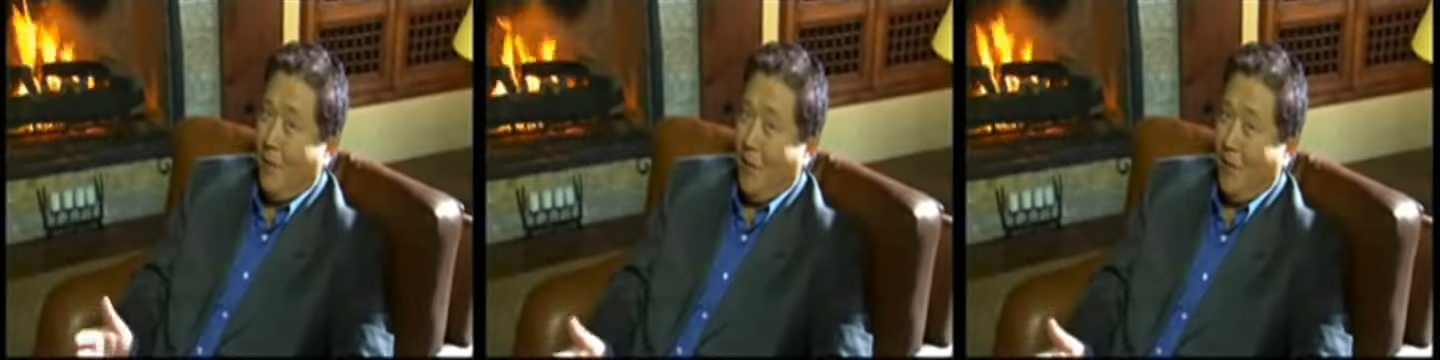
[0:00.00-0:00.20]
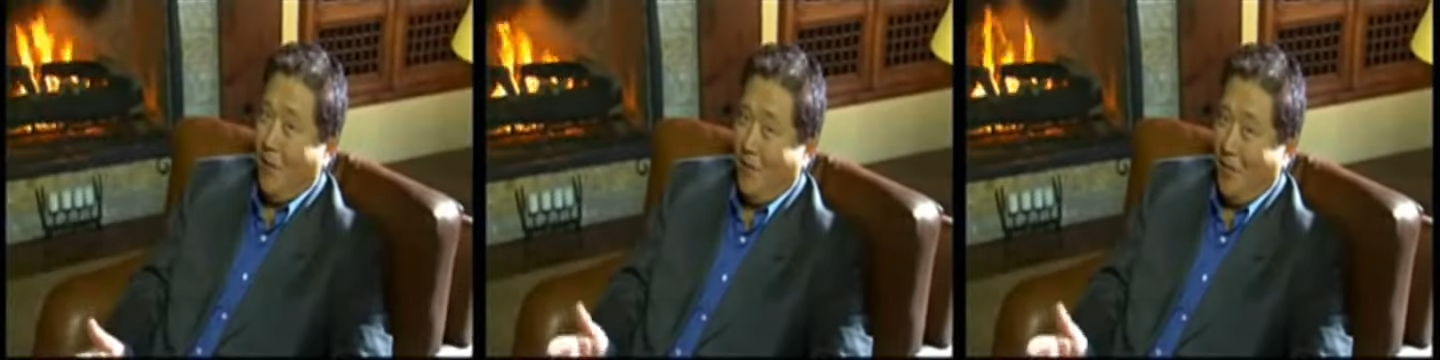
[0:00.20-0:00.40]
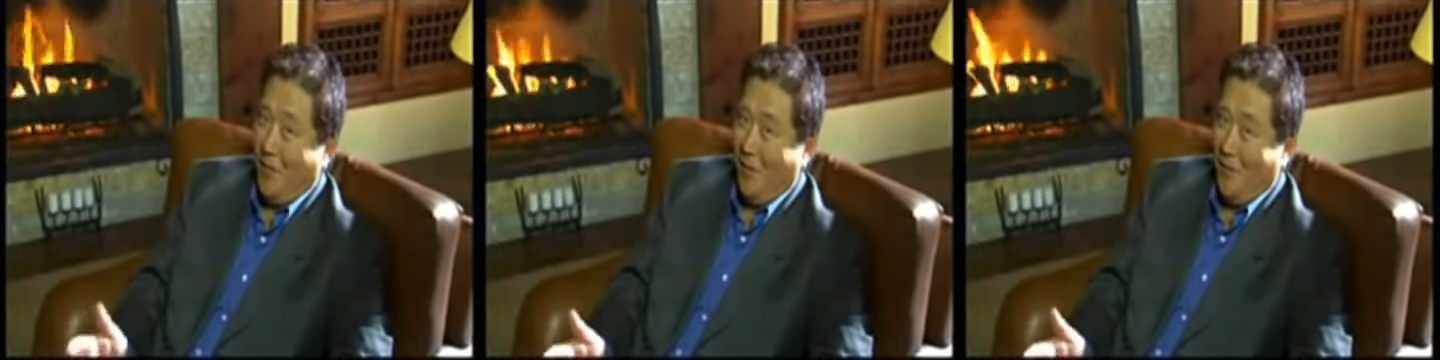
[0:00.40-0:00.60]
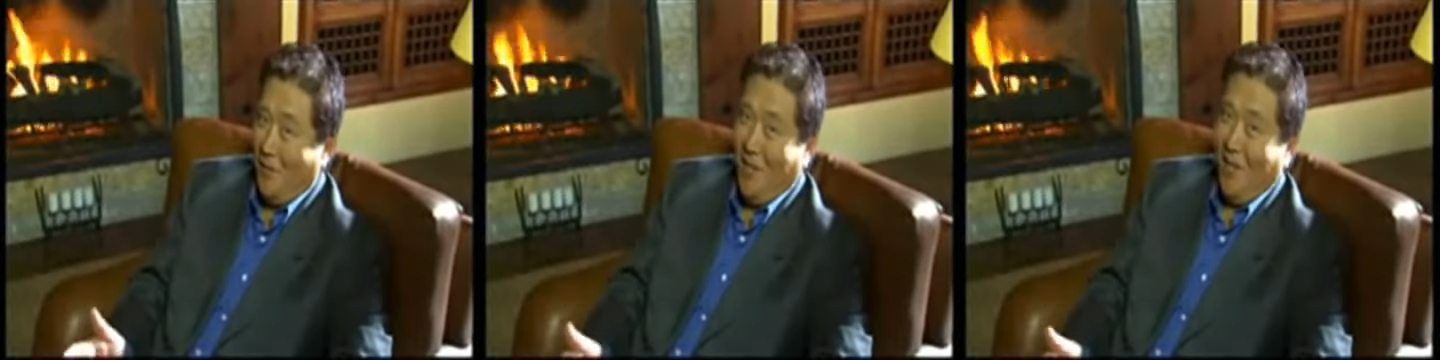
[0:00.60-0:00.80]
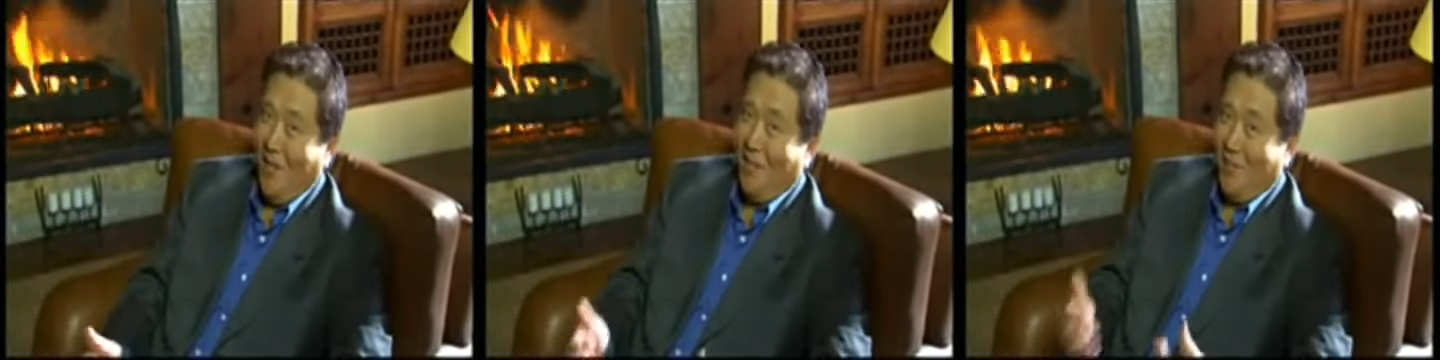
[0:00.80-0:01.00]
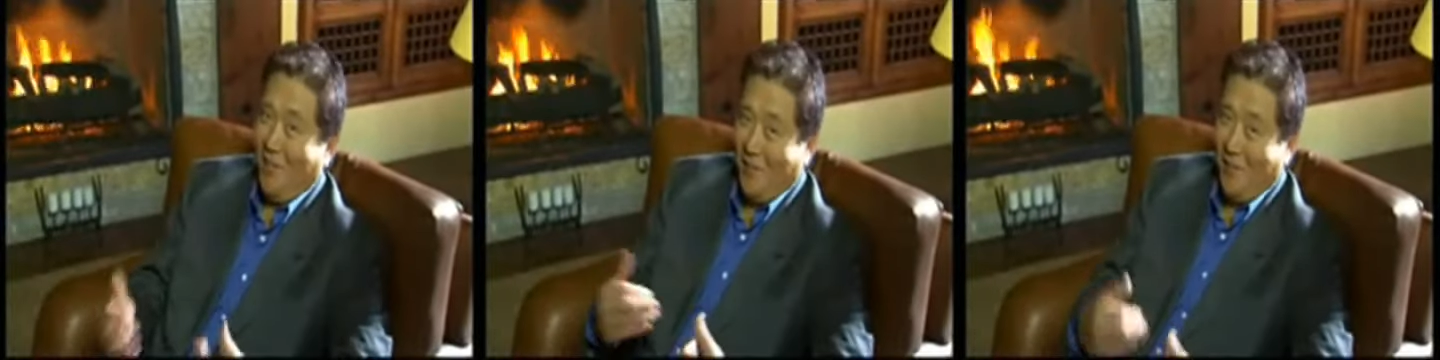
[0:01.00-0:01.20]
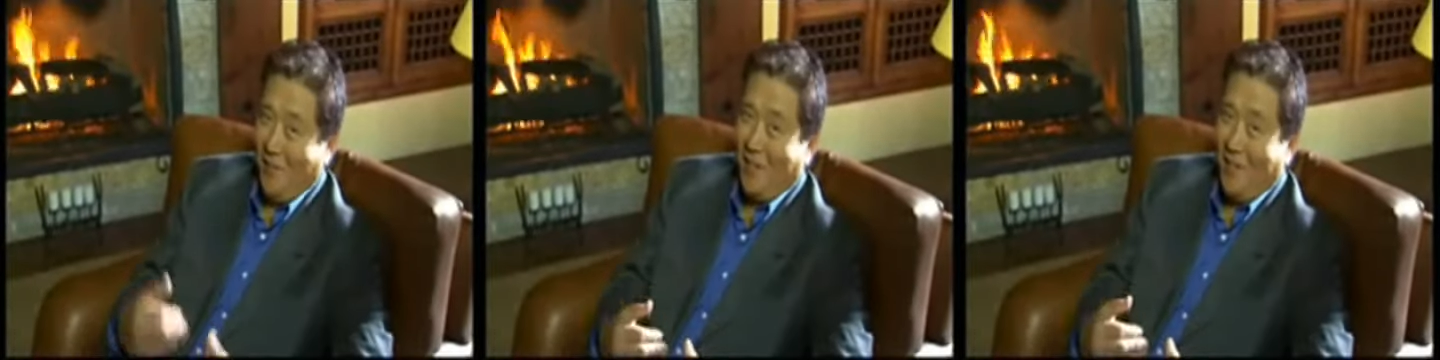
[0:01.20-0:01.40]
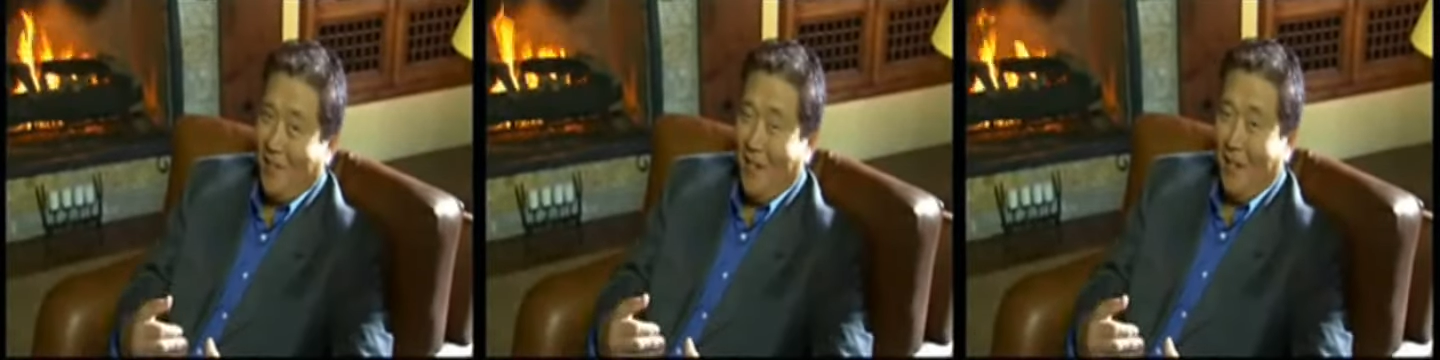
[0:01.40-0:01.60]
the hardest thing to change is
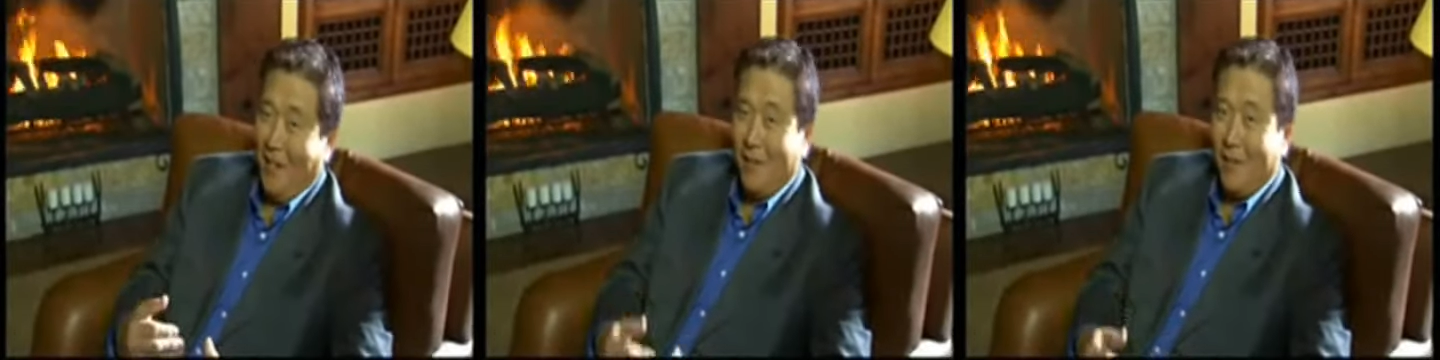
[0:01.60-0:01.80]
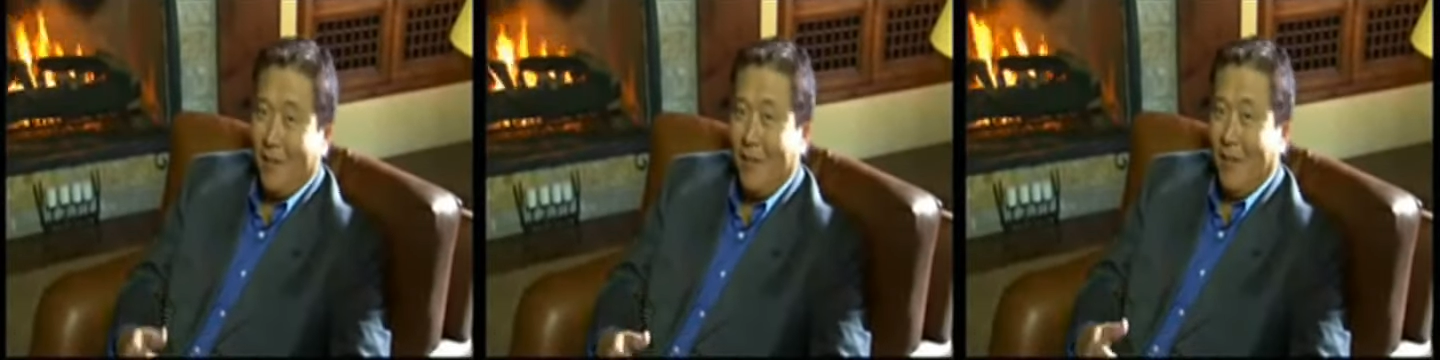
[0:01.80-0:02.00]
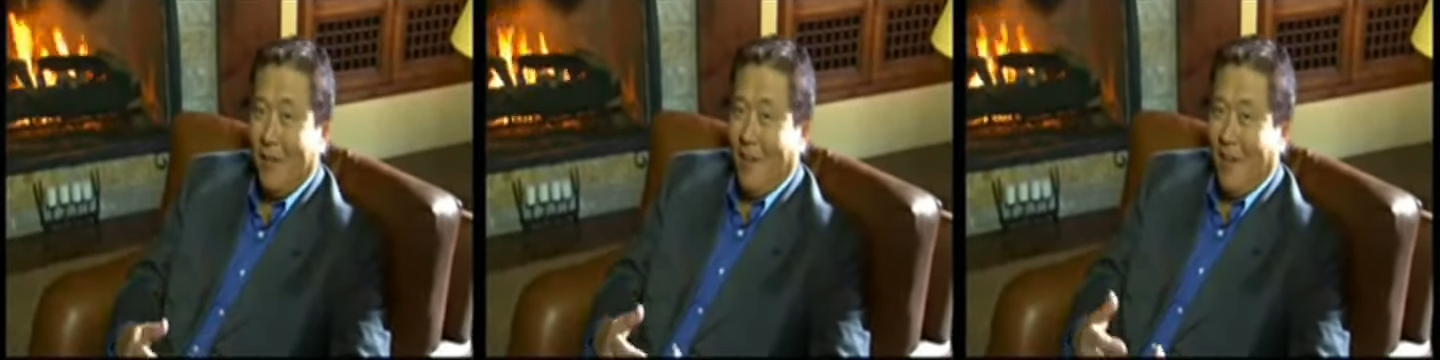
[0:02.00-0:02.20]
ourselves.